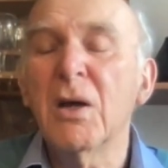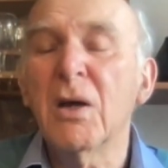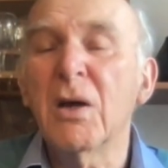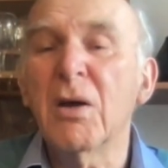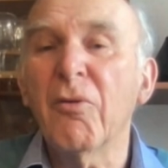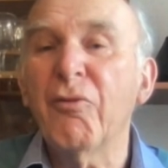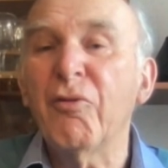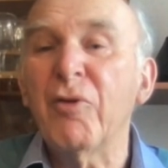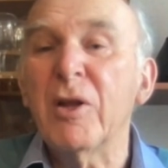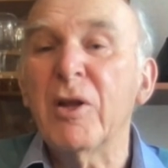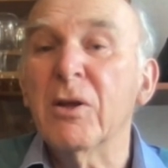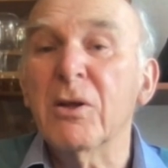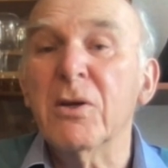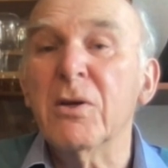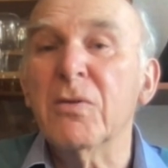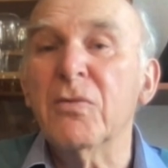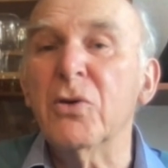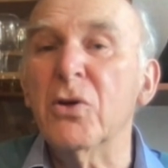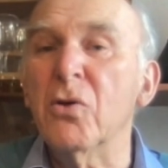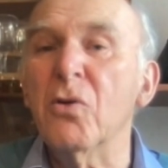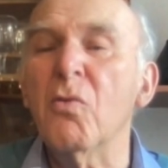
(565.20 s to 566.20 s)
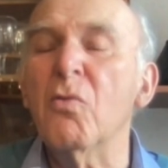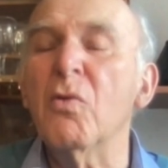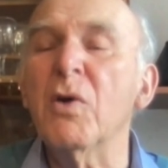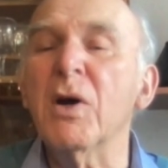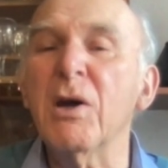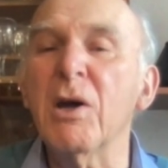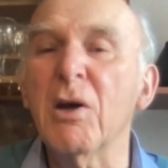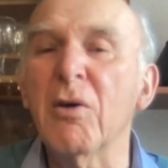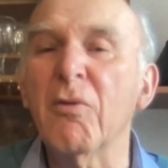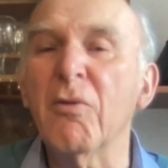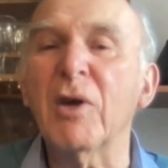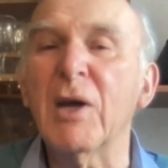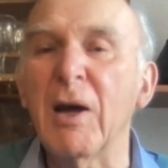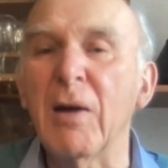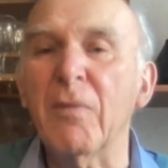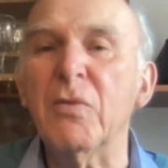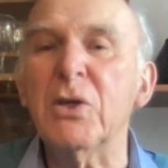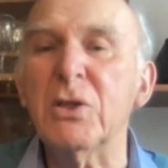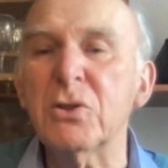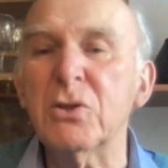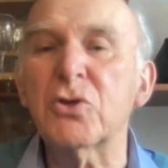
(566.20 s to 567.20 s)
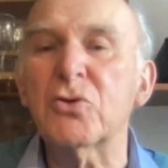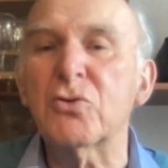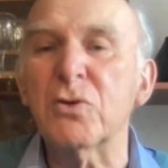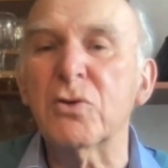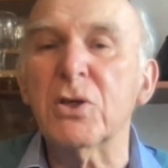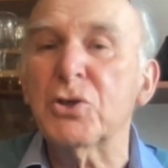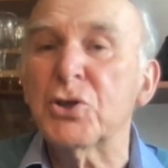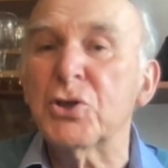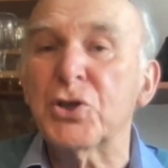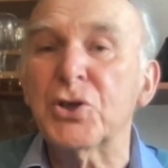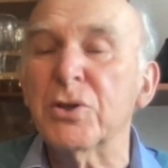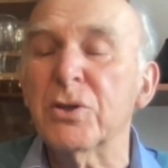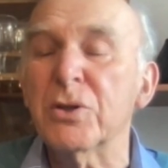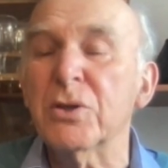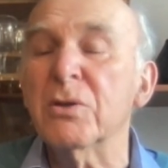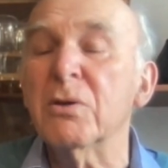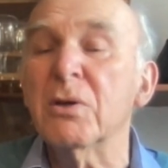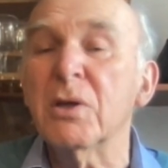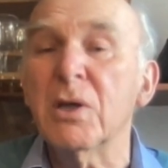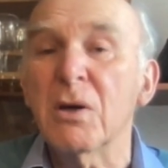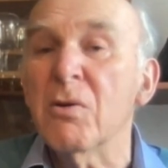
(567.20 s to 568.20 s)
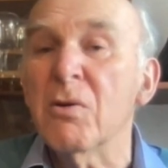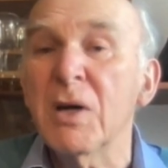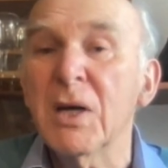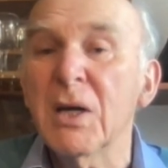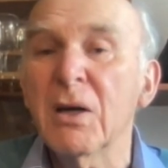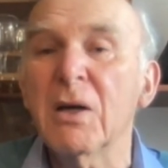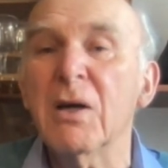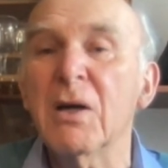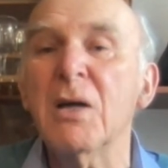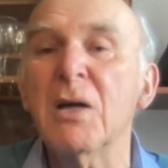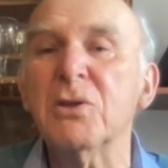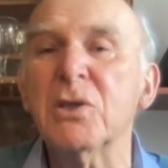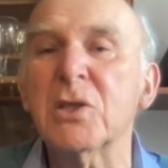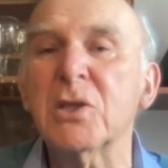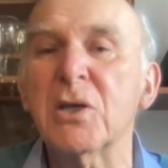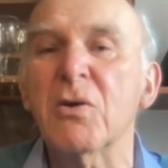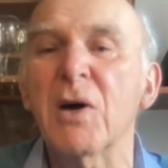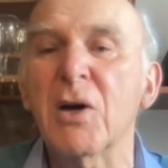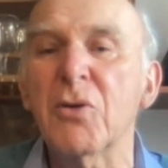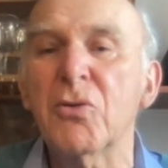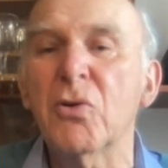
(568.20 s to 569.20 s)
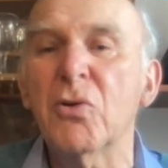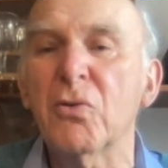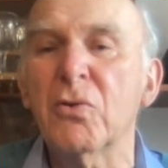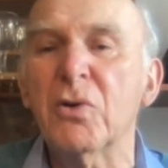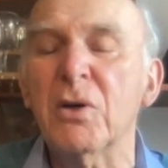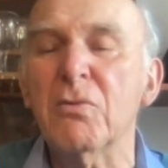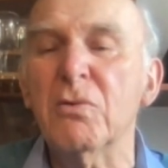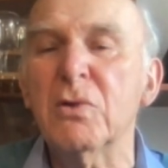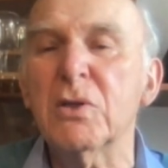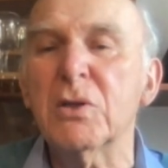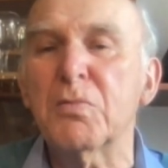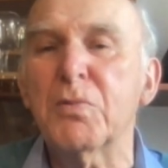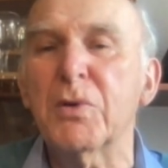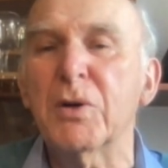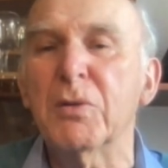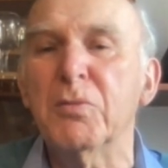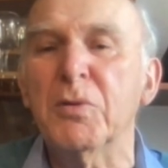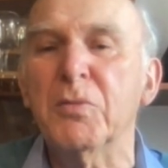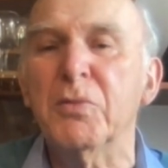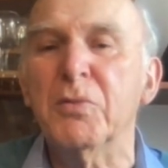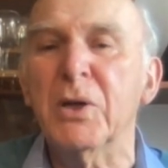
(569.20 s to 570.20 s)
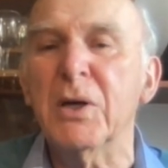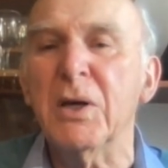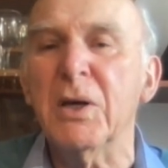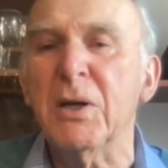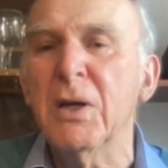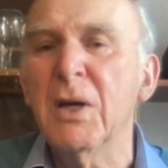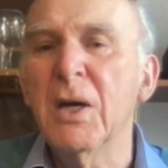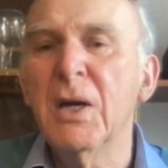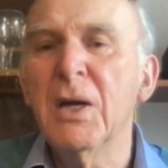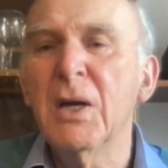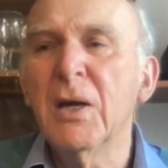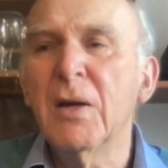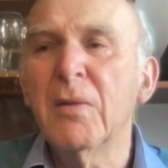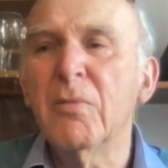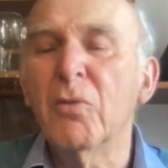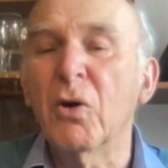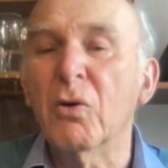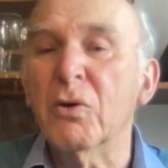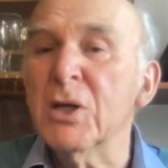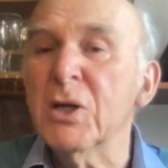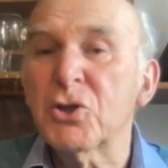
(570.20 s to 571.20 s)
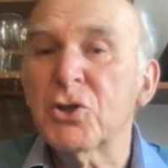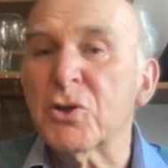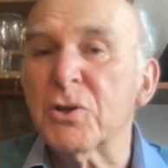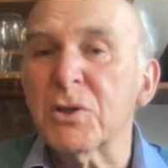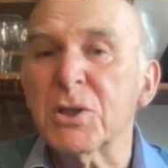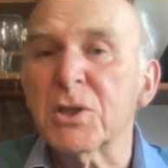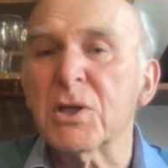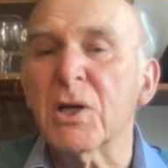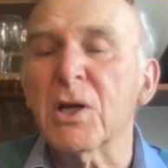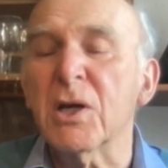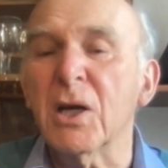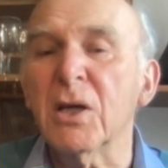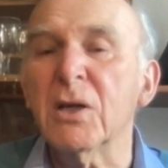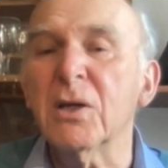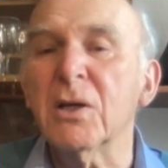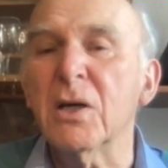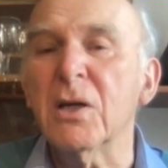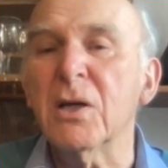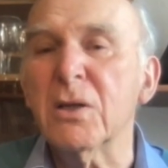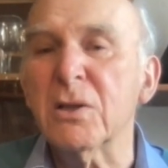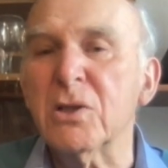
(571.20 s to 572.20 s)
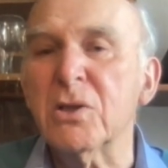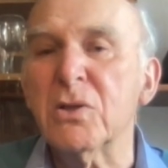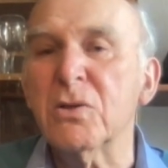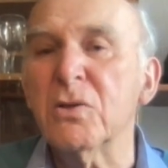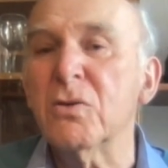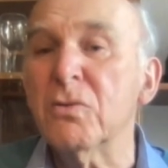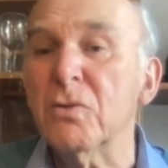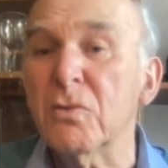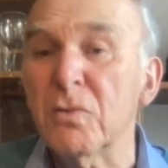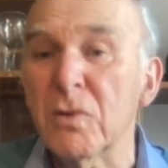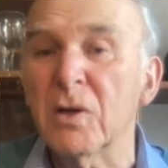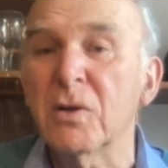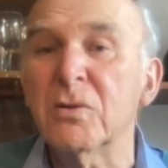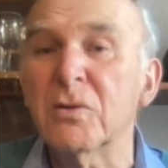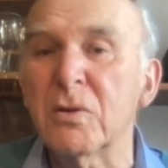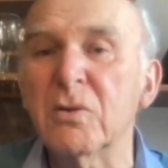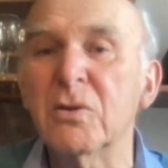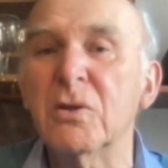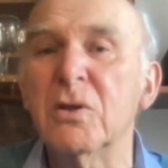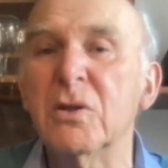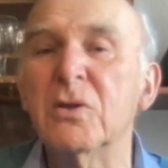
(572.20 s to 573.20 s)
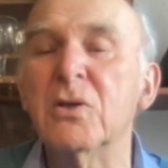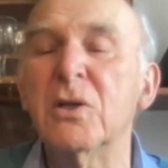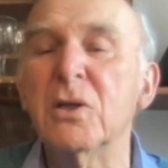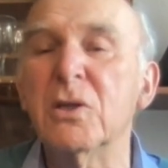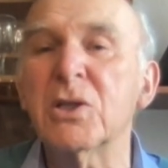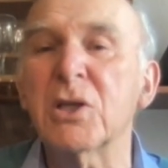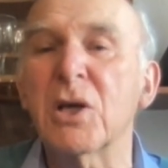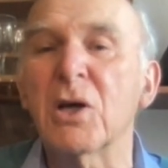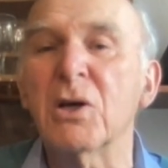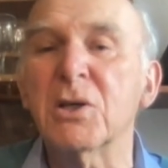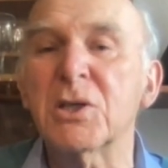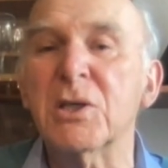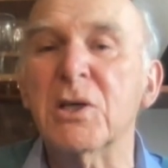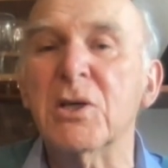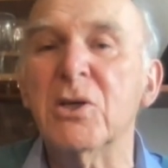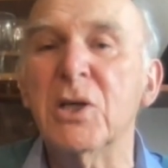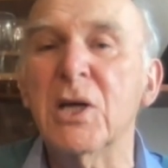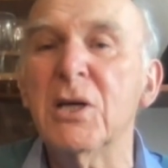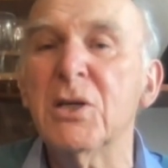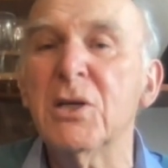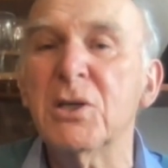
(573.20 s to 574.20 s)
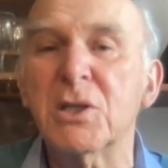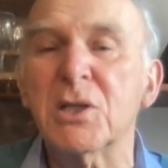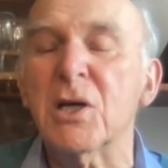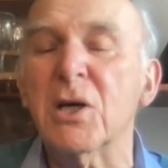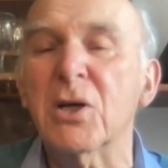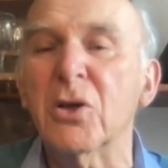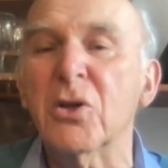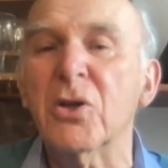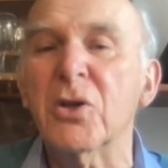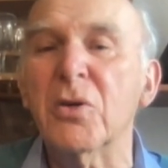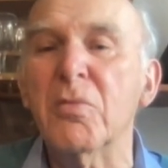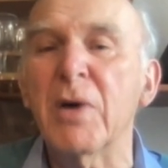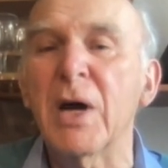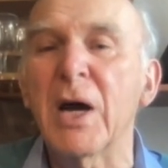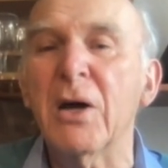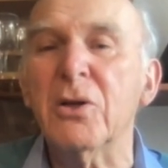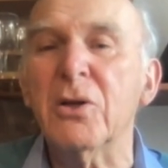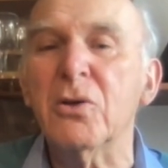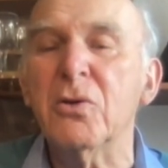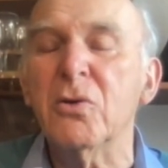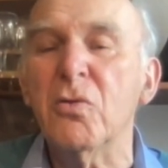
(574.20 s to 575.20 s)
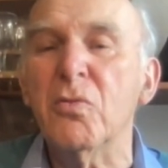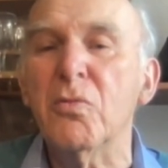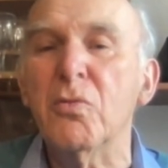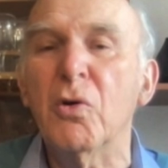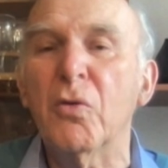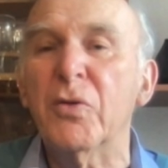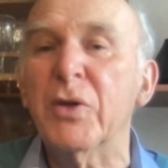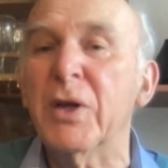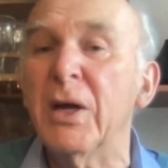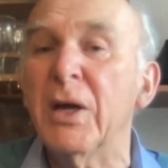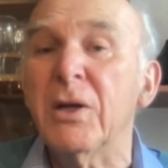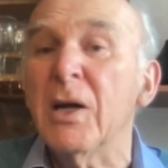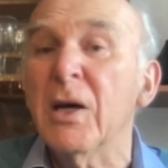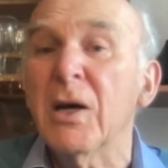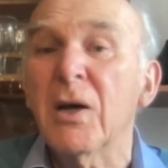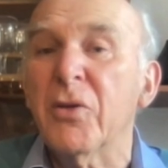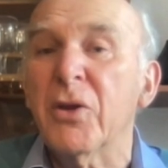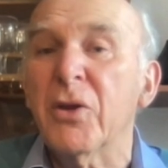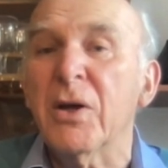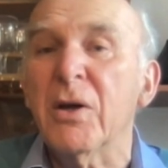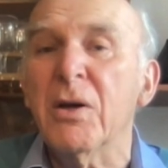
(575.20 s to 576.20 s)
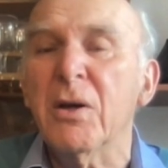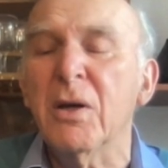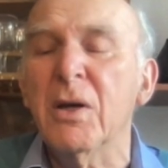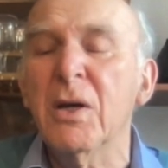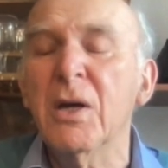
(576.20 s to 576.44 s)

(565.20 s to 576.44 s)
Finland, Norway have kept this tradition going. And so I thought it was probably more interesting to discuss in detail the man who more than any other